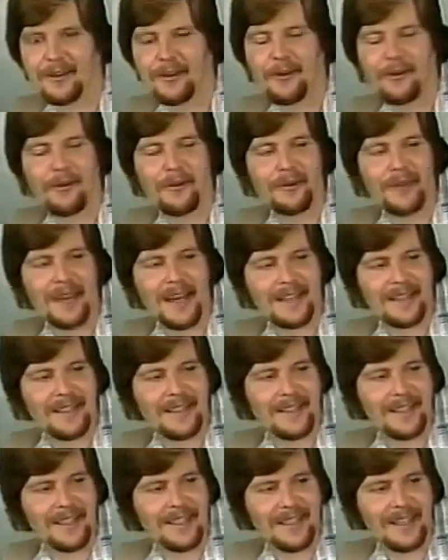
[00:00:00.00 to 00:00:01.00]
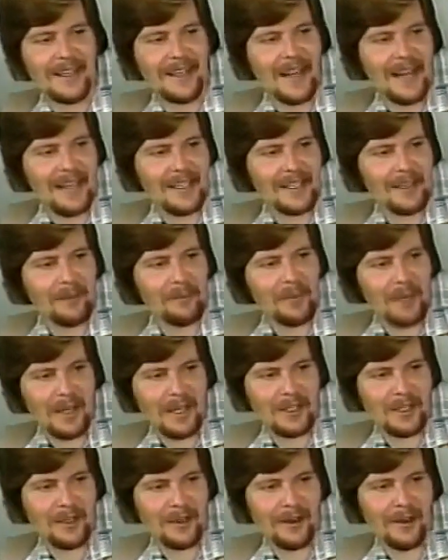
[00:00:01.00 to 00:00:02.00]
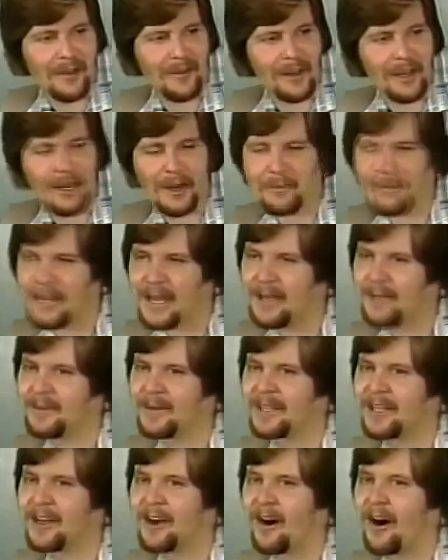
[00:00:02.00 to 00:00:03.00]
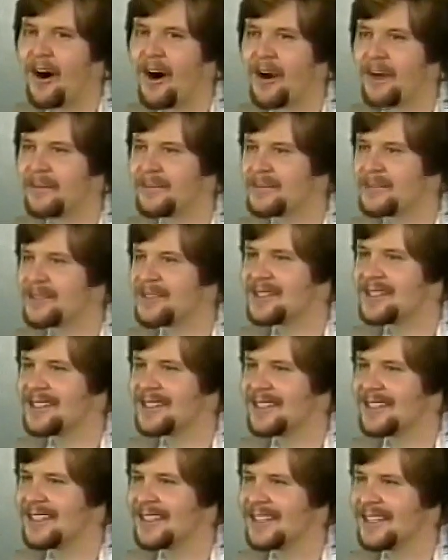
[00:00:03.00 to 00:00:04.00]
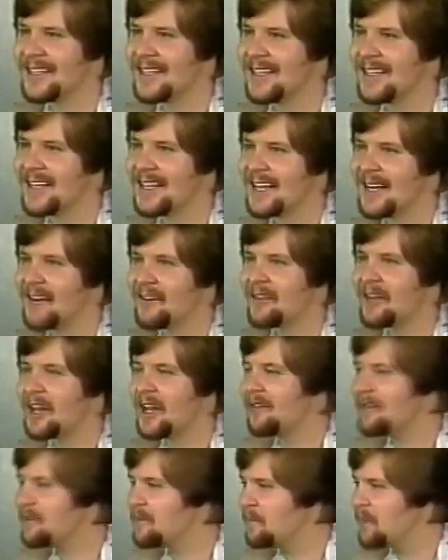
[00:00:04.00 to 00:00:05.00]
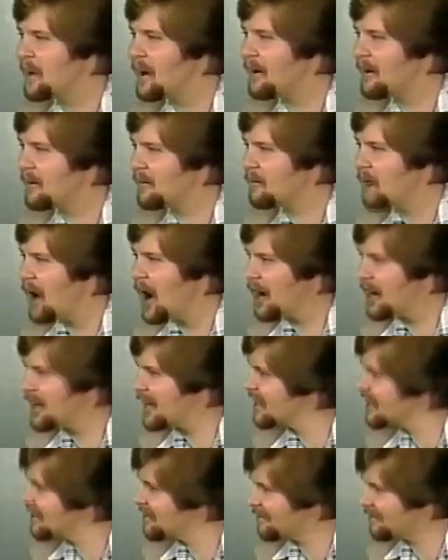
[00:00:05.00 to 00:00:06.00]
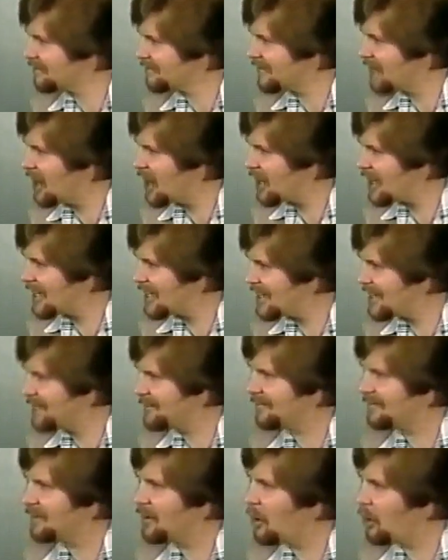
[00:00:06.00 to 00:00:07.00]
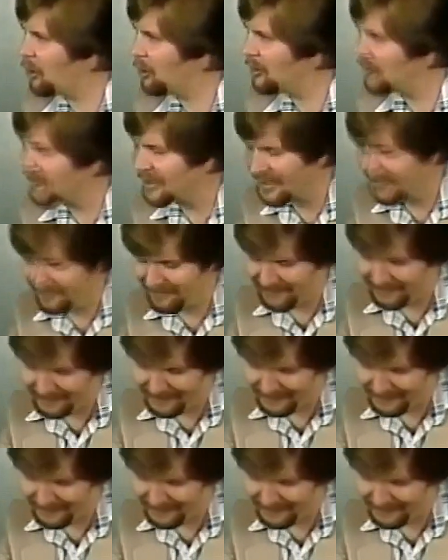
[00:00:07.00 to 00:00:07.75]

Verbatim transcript: Oh, that's the, that's the picture of a little baby in the arms of a loving parent, rocking them, hugging them, holding them.